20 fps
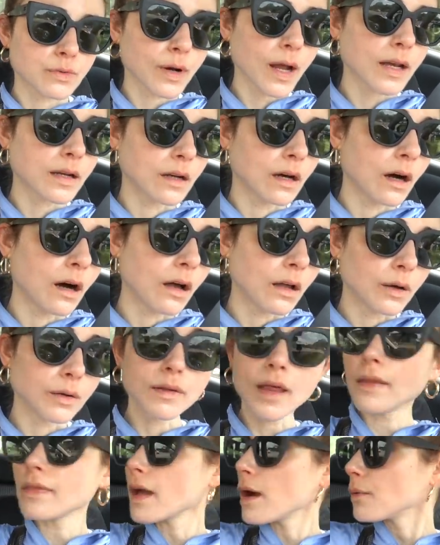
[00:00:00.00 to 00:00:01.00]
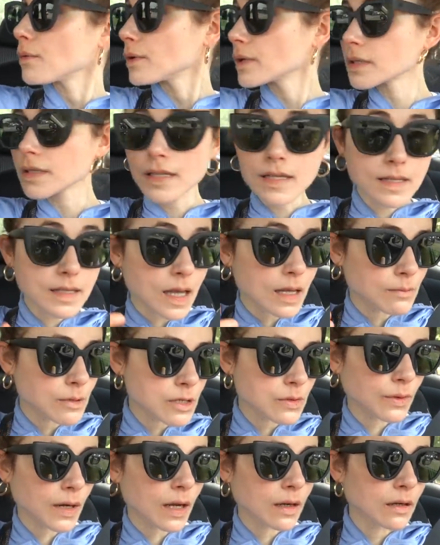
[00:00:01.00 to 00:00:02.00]
retinol and that that worked the same
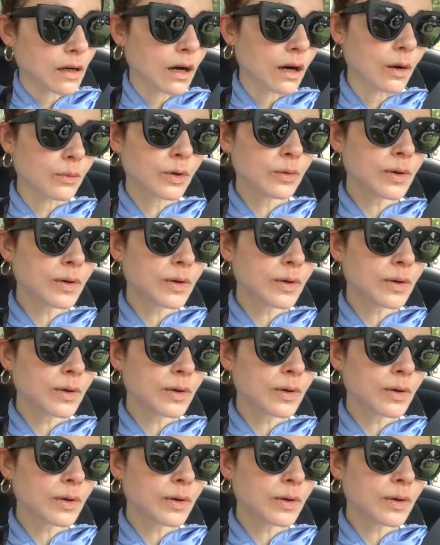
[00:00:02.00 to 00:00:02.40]
as retinol.